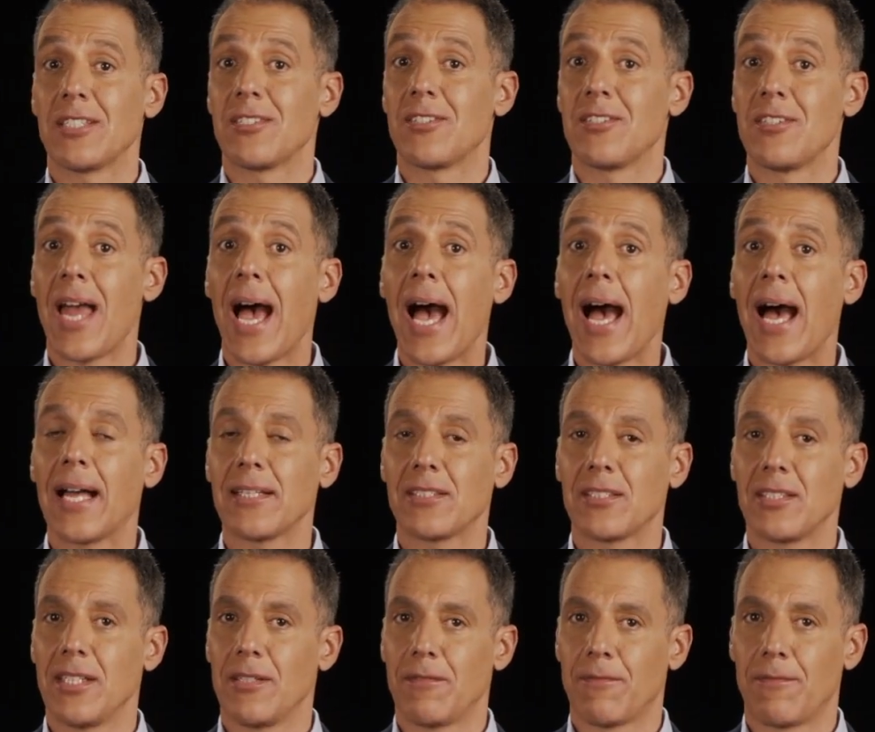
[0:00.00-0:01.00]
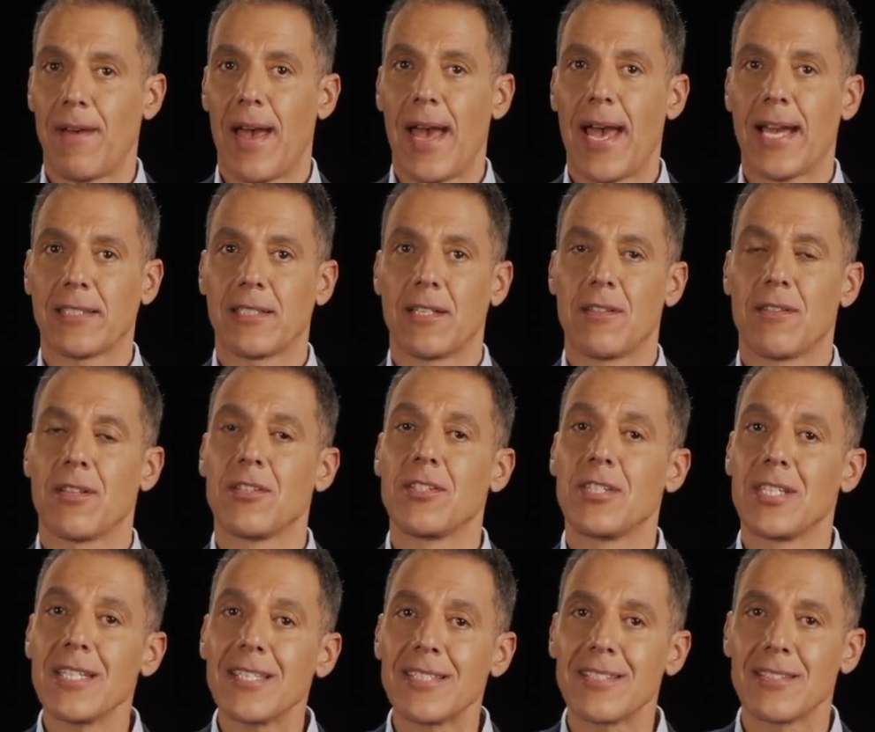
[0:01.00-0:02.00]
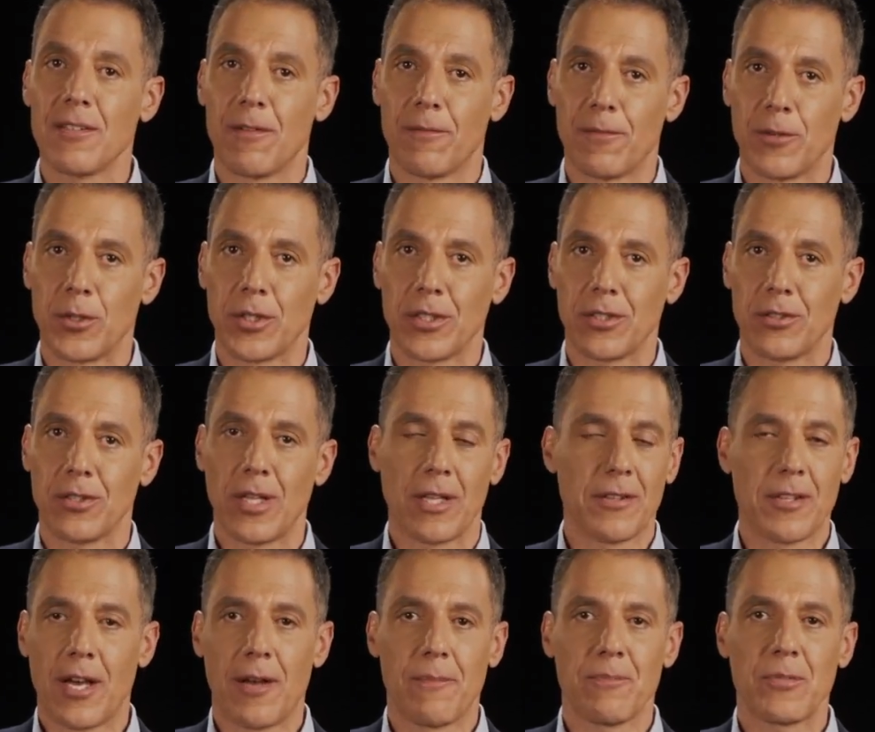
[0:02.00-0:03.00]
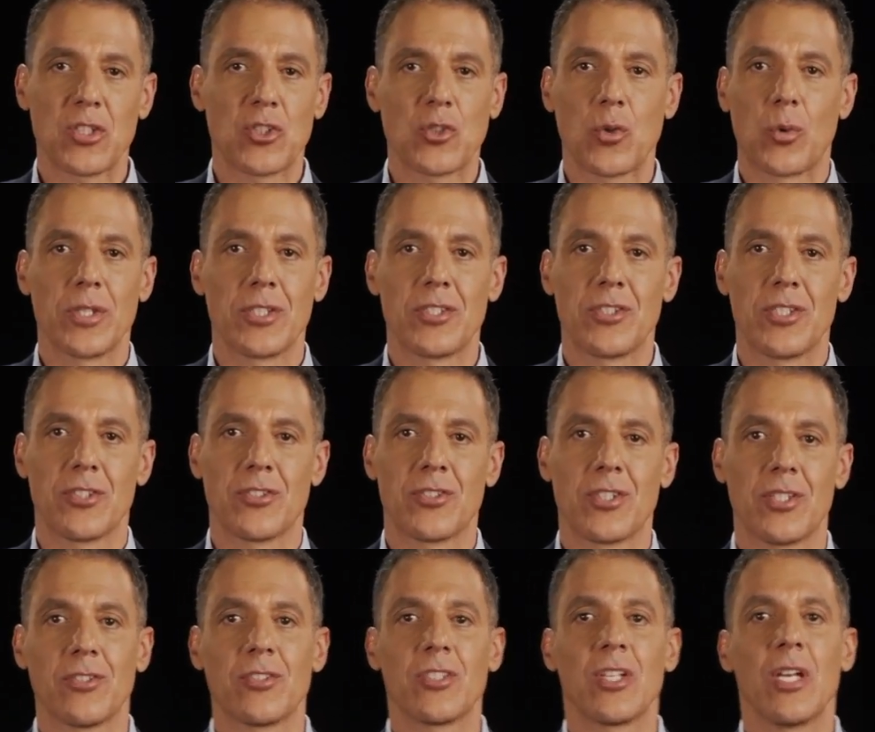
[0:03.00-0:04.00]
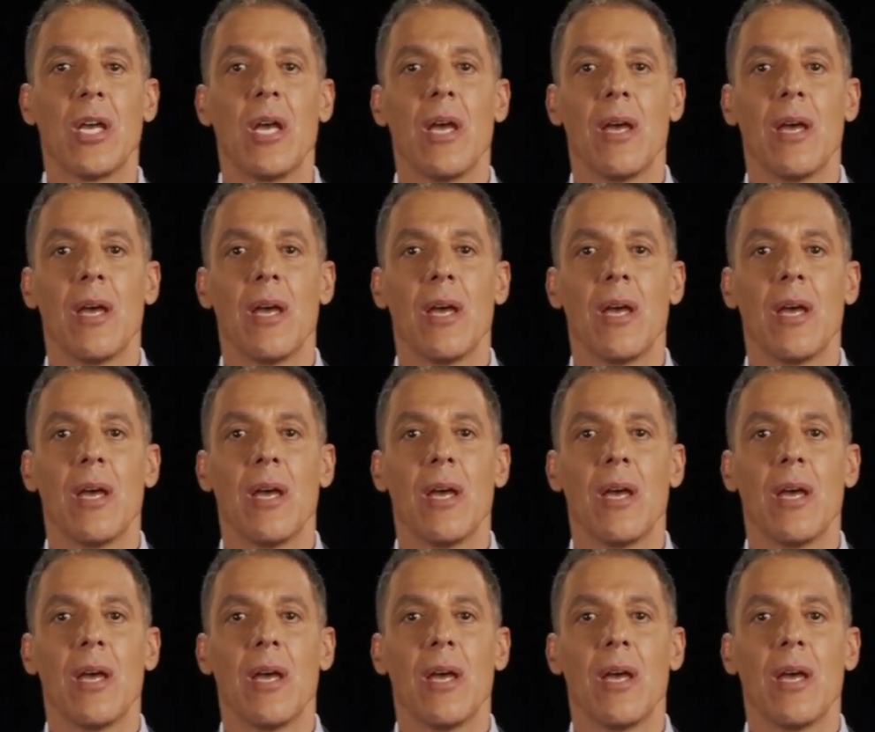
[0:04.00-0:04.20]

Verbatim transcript: is not, in fact, the, dis- the vertical, uh, the um, shortest distance,